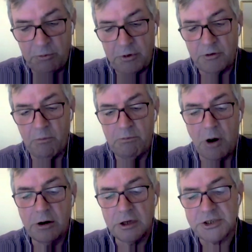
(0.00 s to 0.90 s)
But we've got
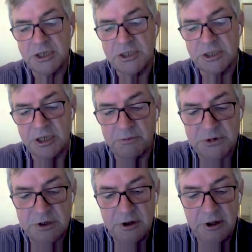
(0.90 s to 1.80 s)
model
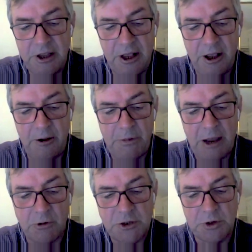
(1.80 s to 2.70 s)
systems
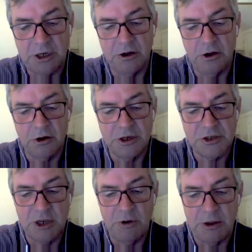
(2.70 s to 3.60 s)
by which we can look
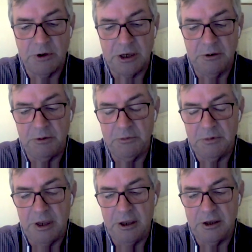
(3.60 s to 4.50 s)
and see whether we
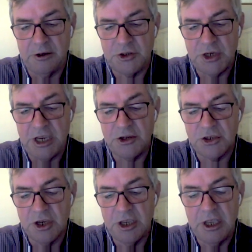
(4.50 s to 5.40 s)
can
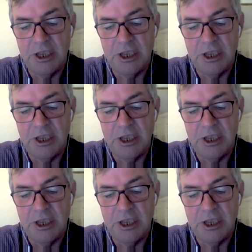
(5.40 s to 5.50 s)
change